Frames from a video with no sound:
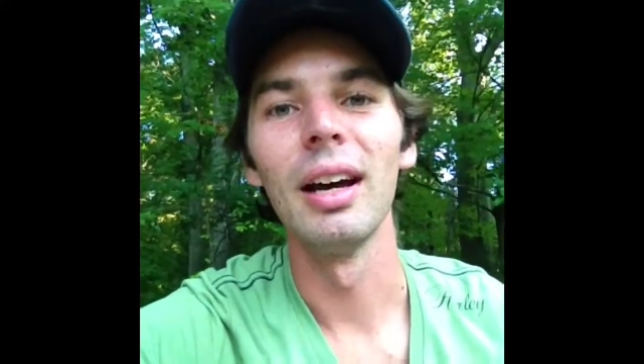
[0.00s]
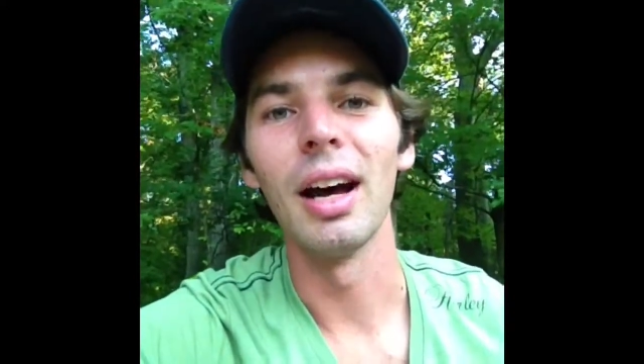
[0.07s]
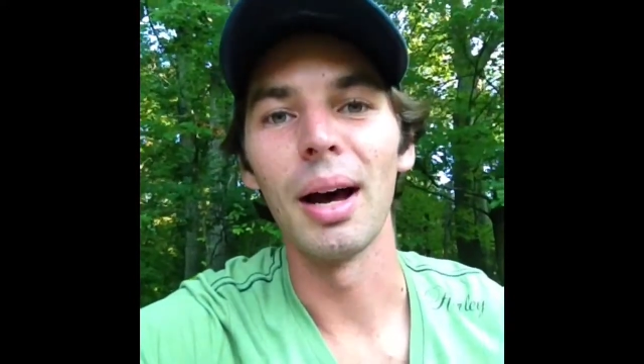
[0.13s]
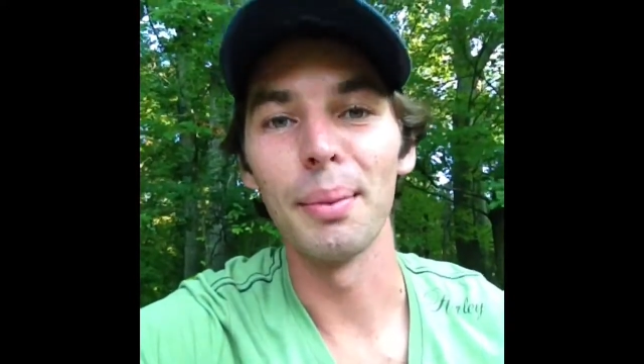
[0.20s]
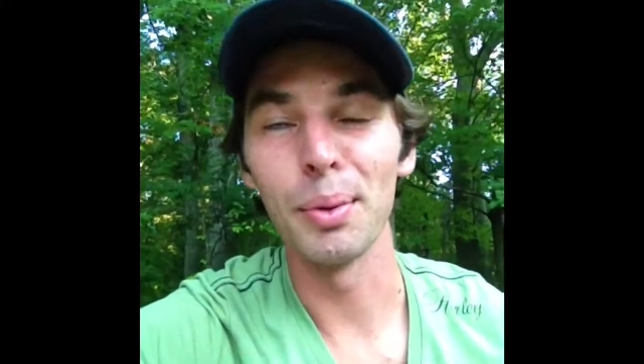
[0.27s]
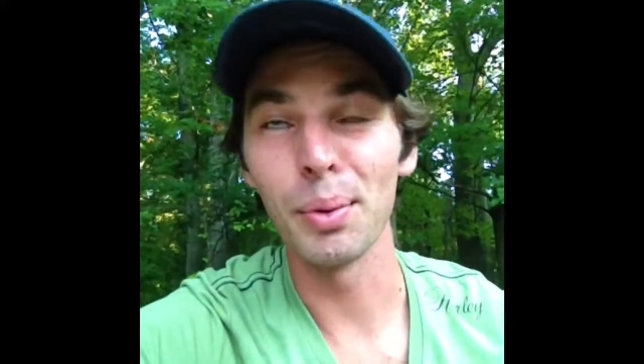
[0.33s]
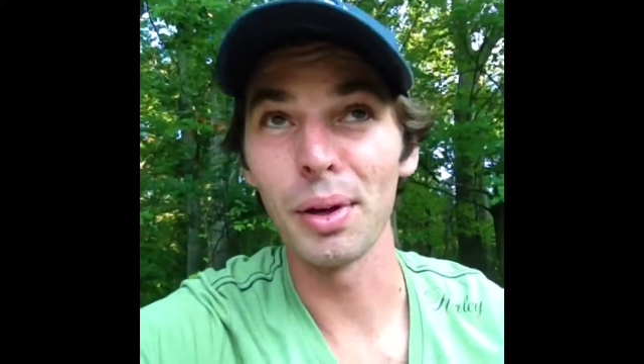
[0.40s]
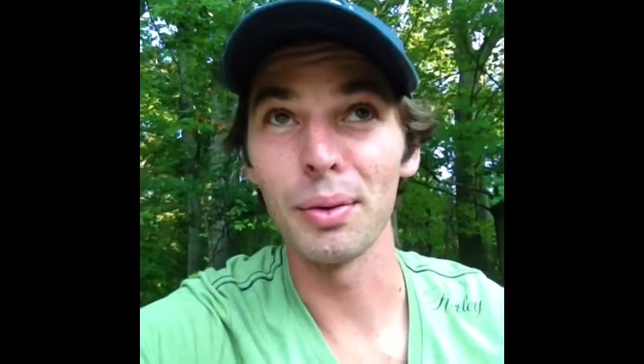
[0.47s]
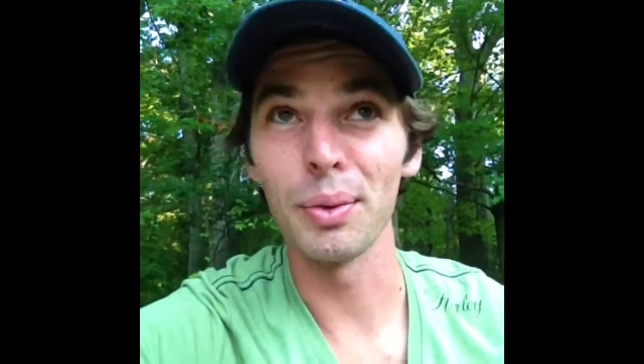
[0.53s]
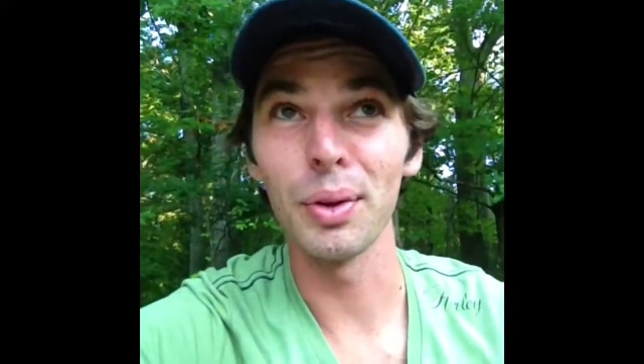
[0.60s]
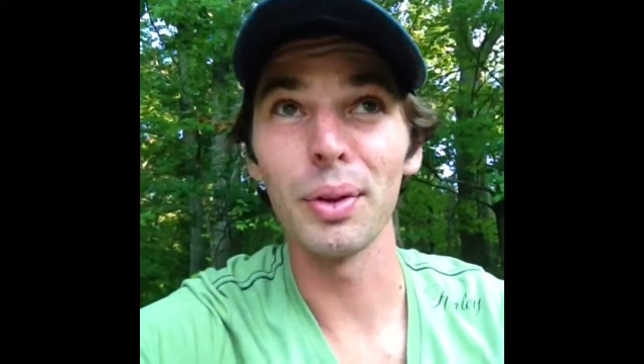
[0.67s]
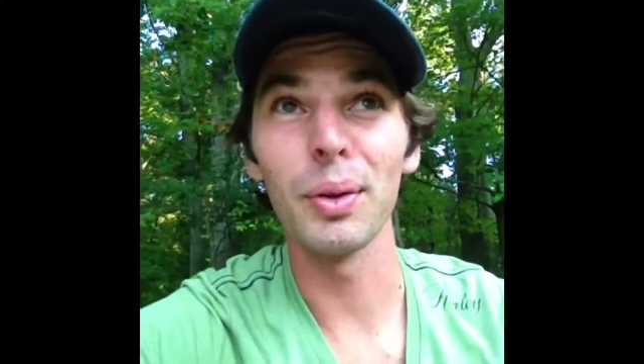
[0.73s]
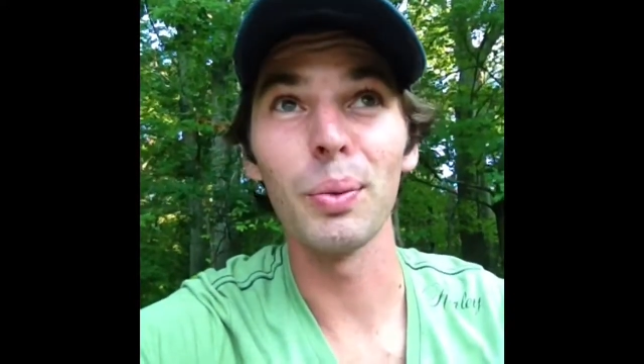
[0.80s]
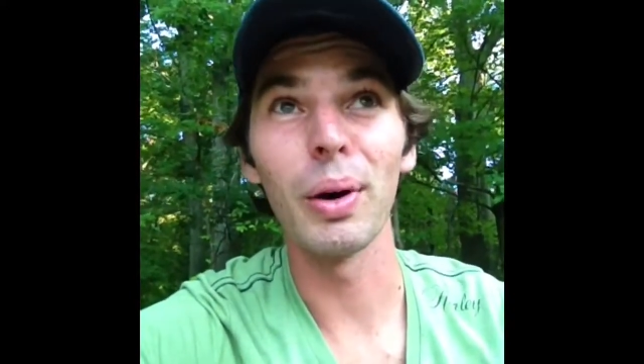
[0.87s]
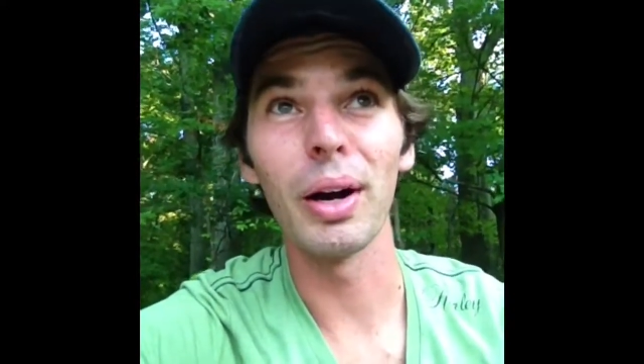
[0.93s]
It went
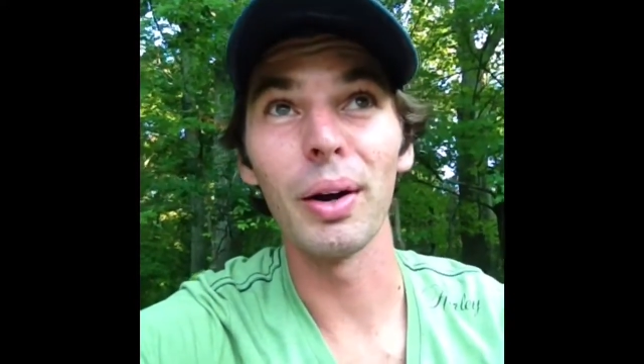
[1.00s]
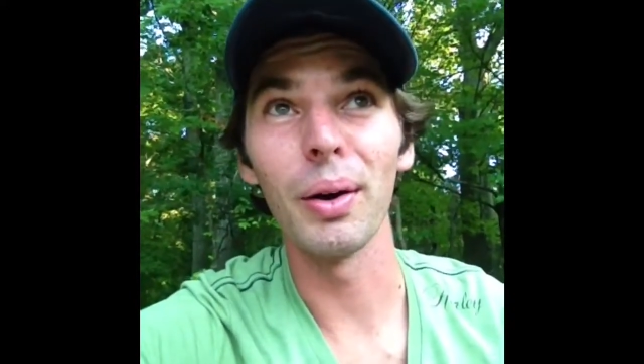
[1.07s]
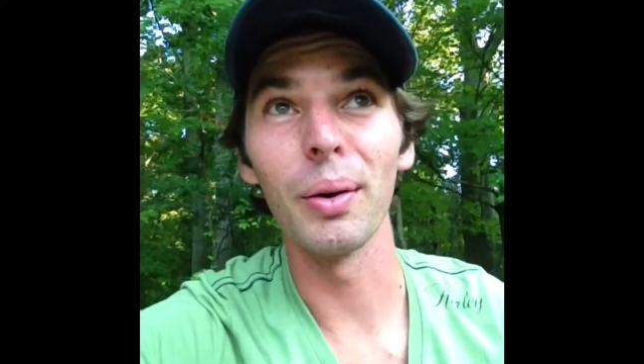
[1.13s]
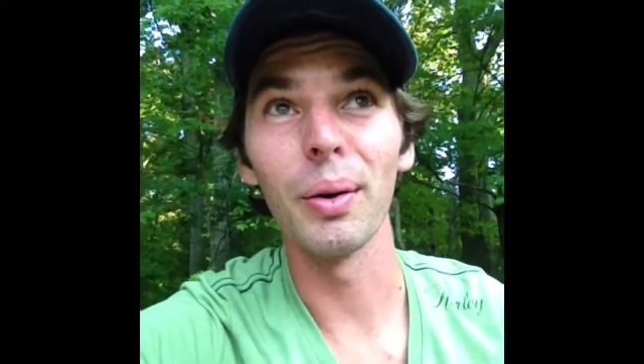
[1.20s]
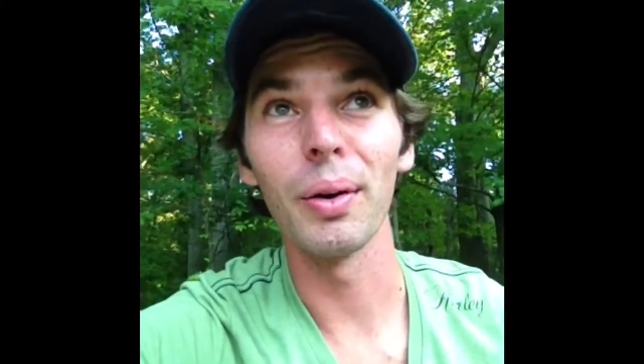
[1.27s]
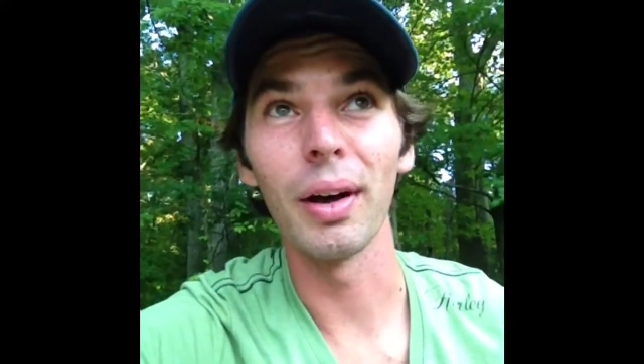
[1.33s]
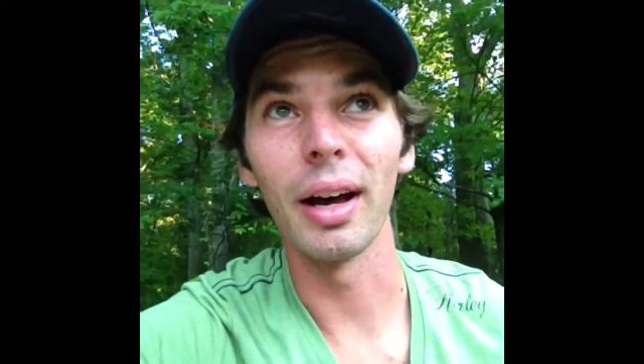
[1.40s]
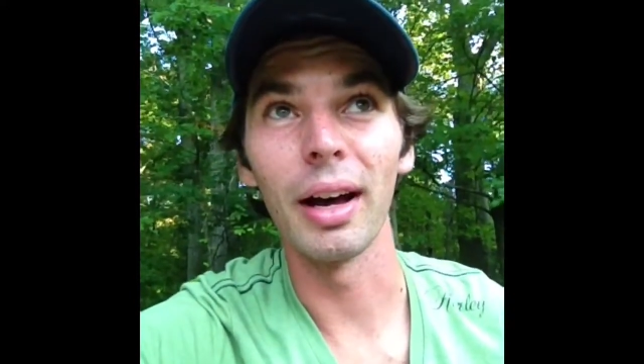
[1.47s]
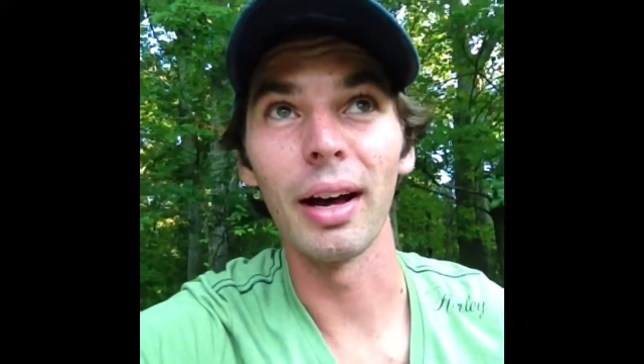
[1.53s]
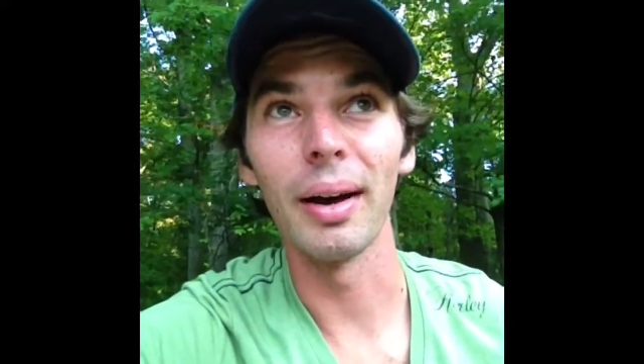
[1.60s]
really well.